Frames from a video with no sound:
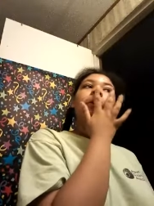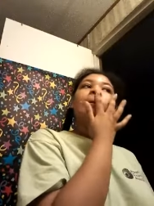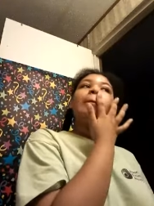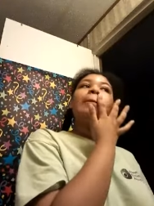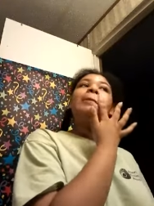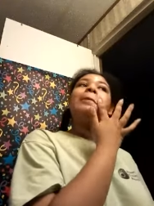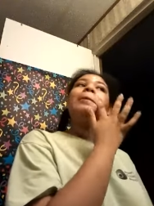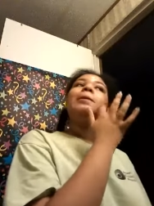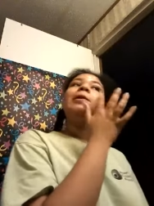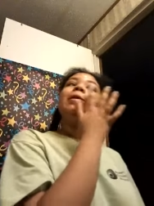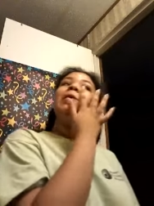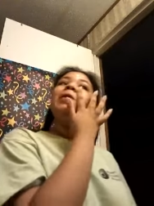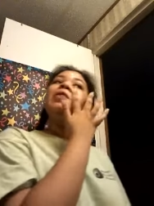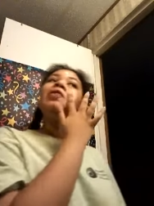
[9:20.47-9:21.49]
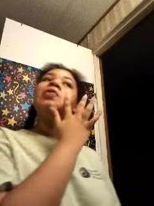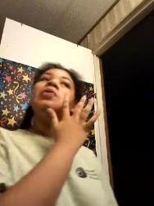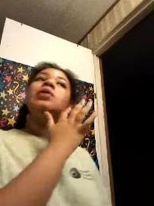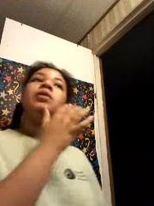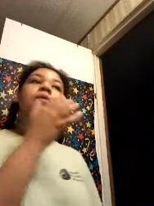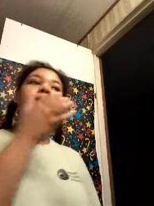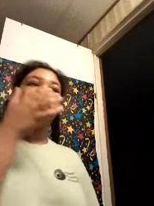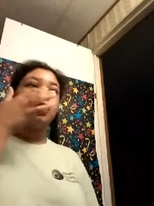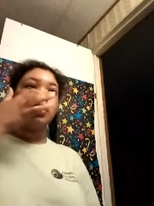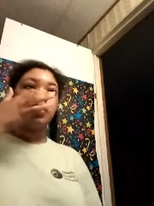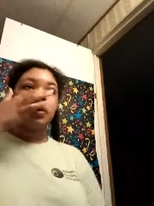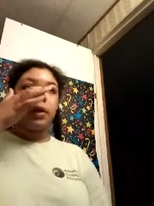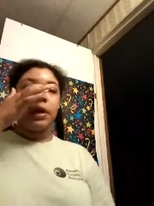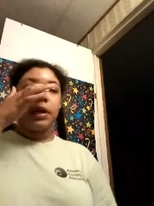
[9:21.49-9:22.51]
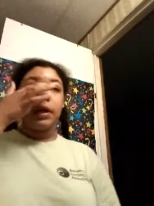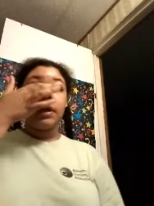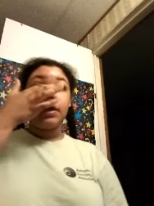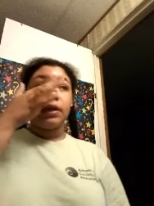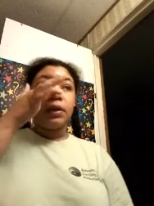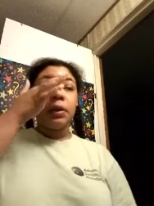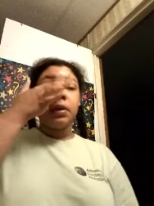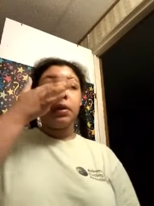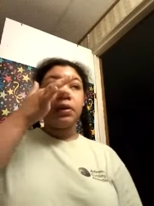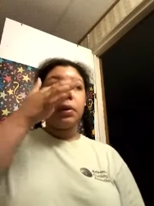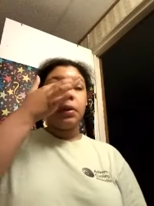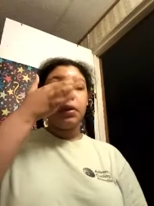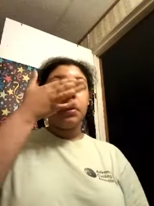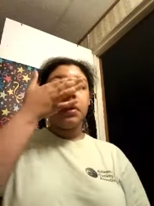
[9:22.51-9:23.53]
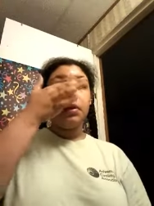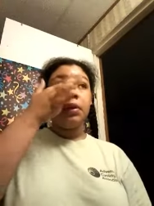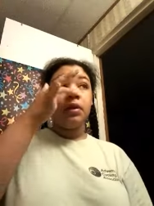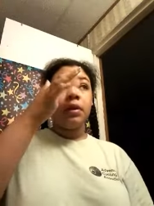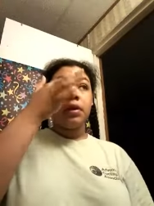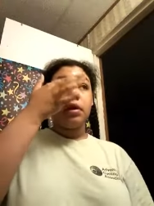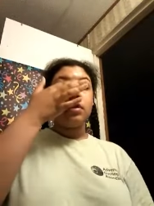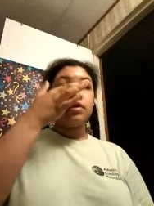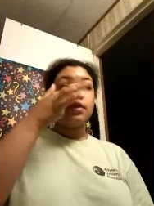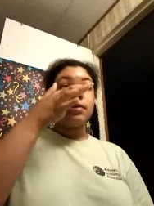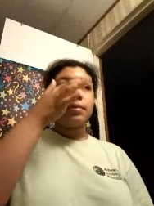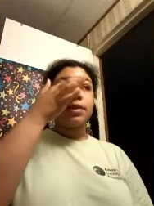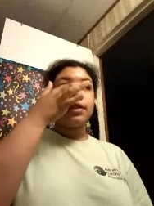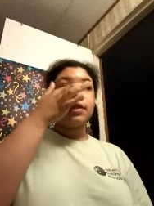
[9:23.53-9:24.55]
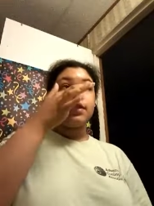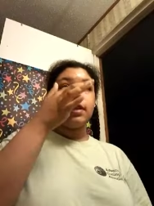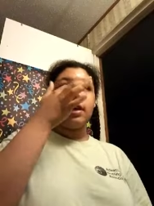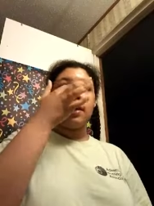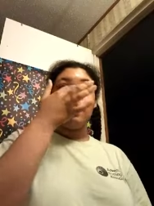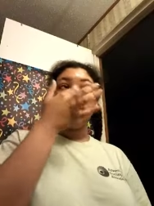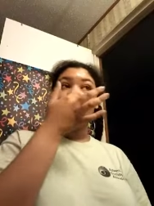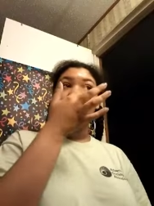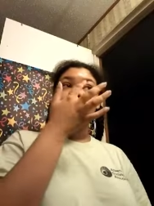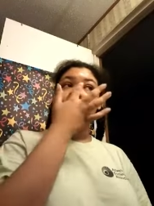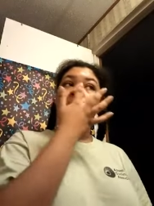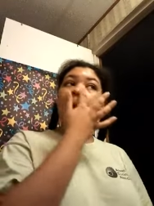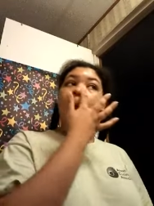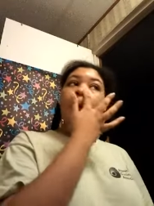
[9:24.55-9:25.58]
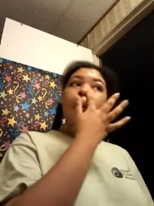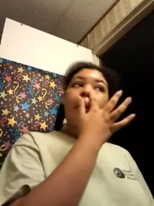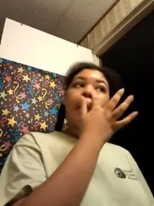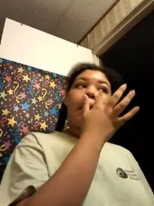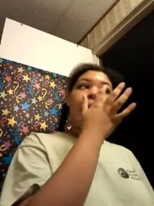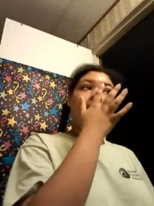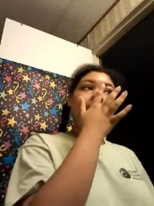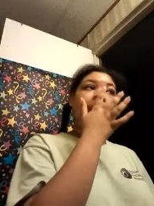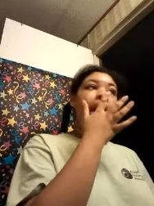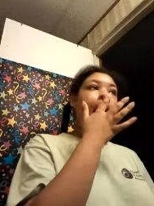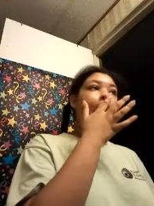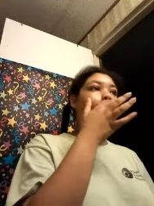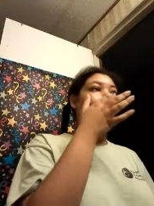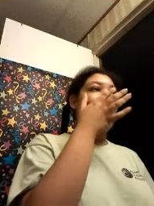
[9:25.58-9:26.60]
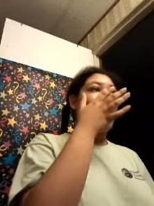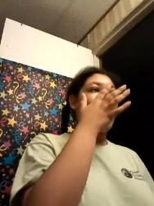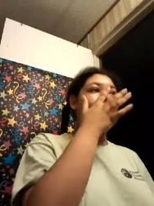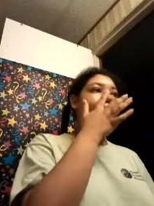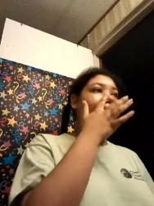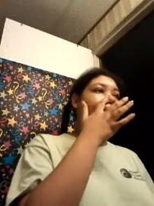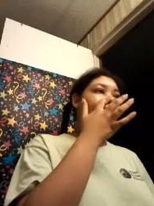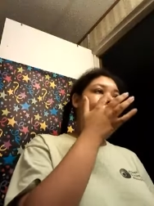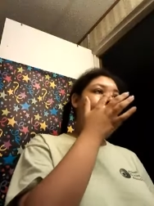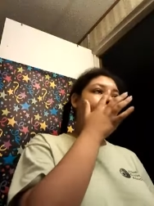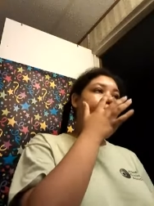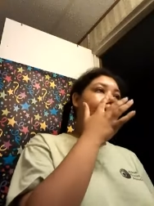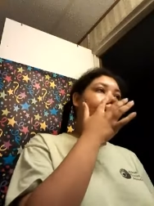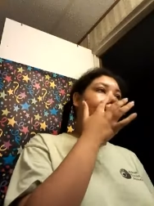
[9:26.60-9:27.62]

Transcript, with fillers: No, I do want to read some stuff. Um,